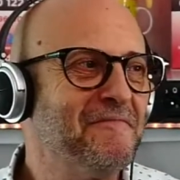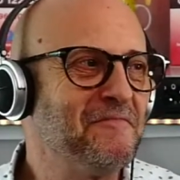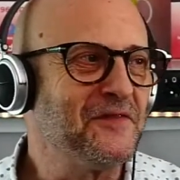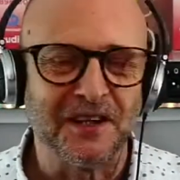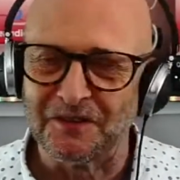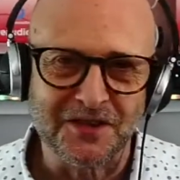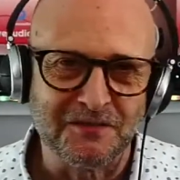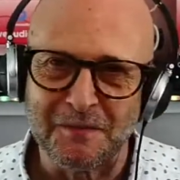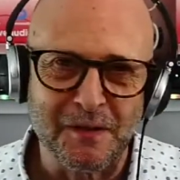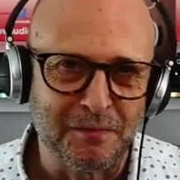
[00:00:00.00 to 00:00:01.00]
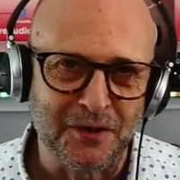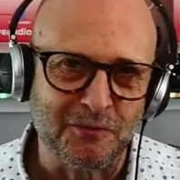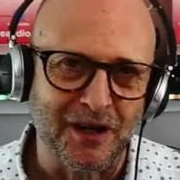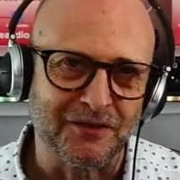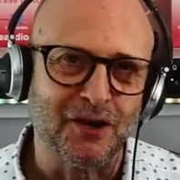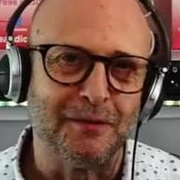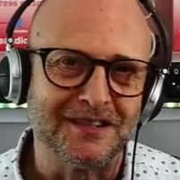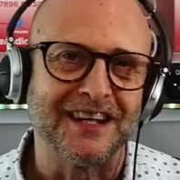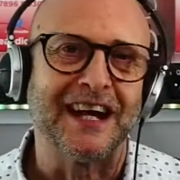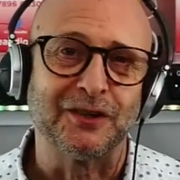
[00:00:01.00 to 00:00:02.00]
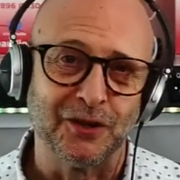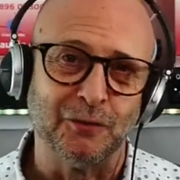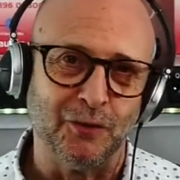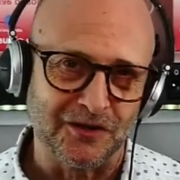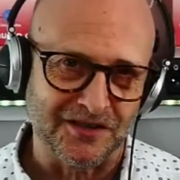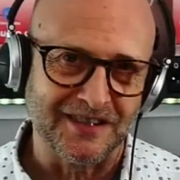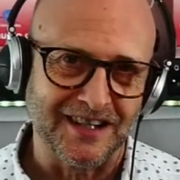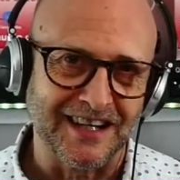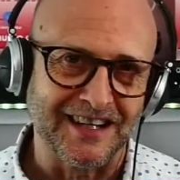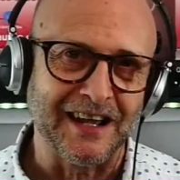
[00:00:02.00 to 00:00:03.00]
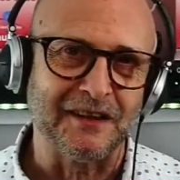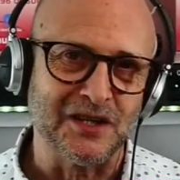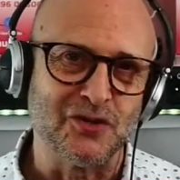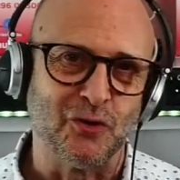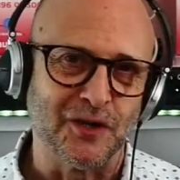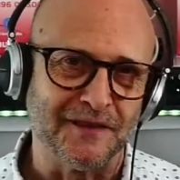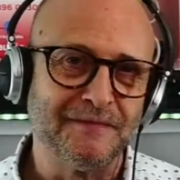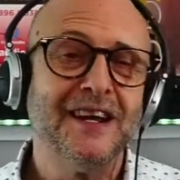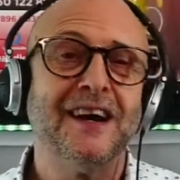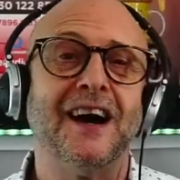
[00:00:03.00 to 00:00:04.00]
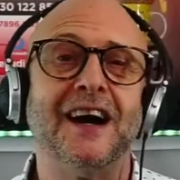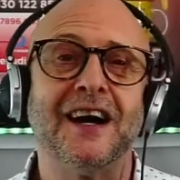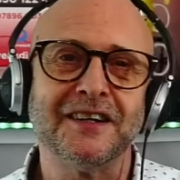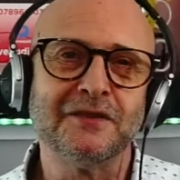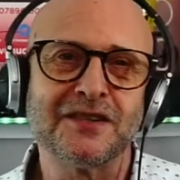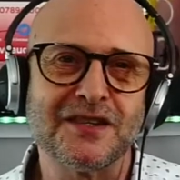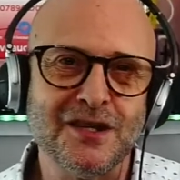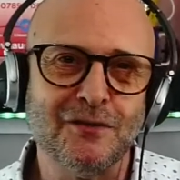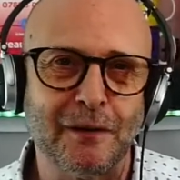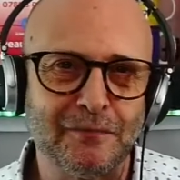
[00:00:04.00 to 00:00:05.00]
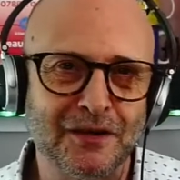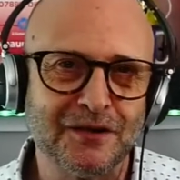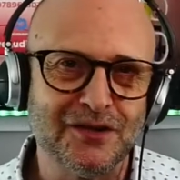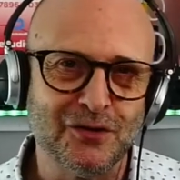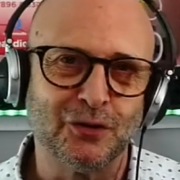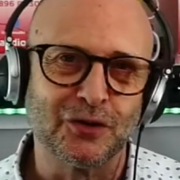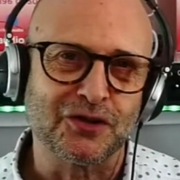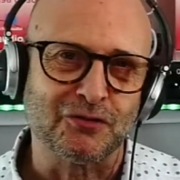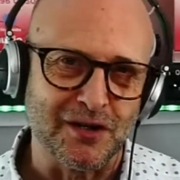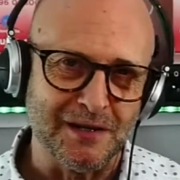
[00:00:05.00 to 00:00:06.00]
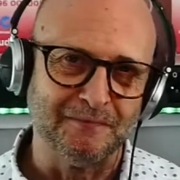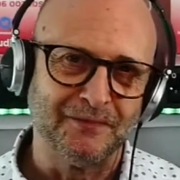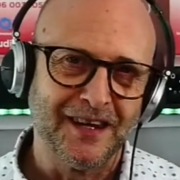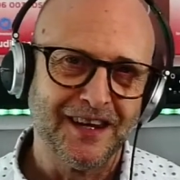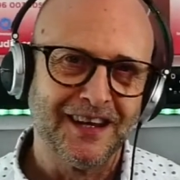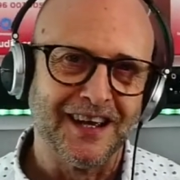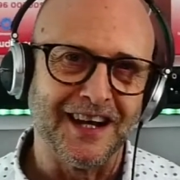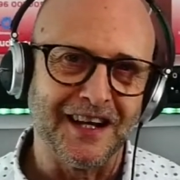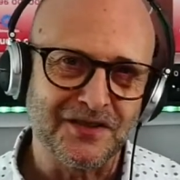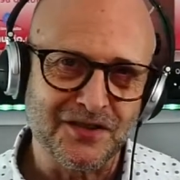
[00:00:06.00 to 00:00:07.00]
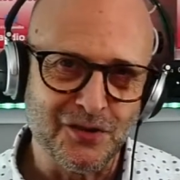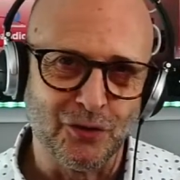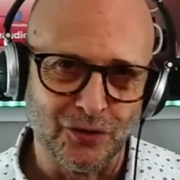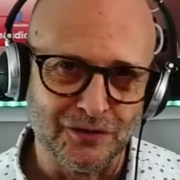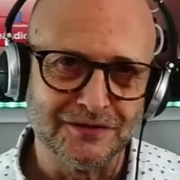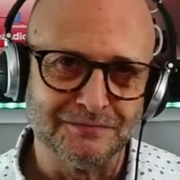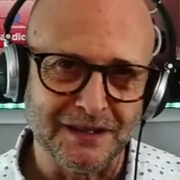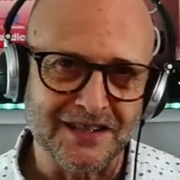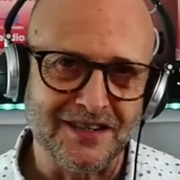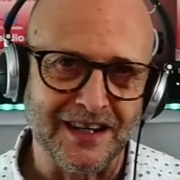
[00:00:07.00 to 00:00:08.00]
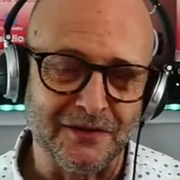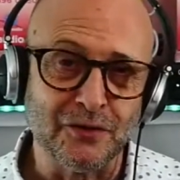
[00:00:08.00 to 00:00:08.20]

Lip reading: you know, lots of other people as well have commented how good it was and how they enjoyed it. I noticed that you've uploaded your stream to your Mixcloud,